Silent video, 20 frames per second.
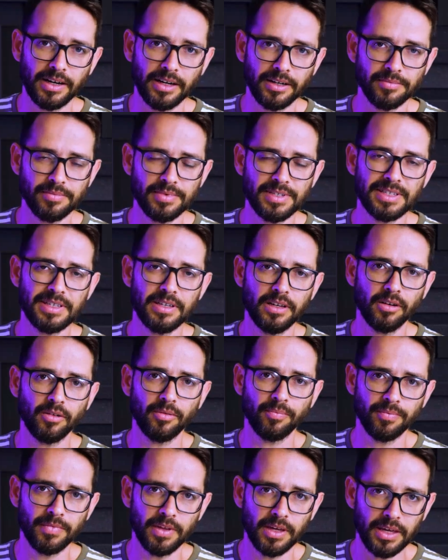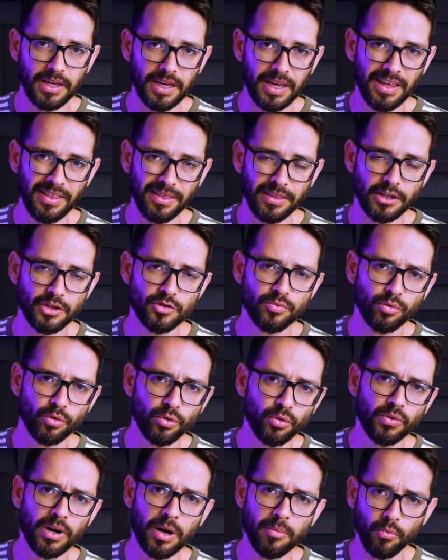skill in this
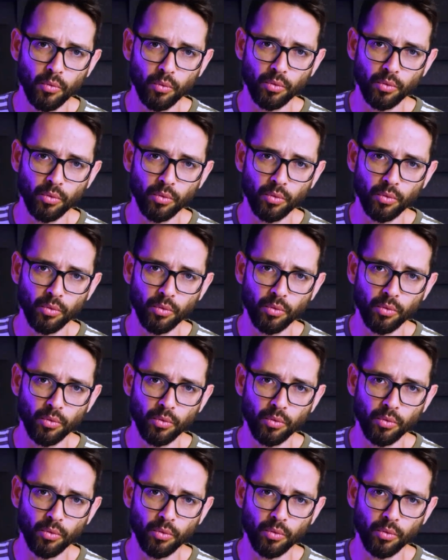program.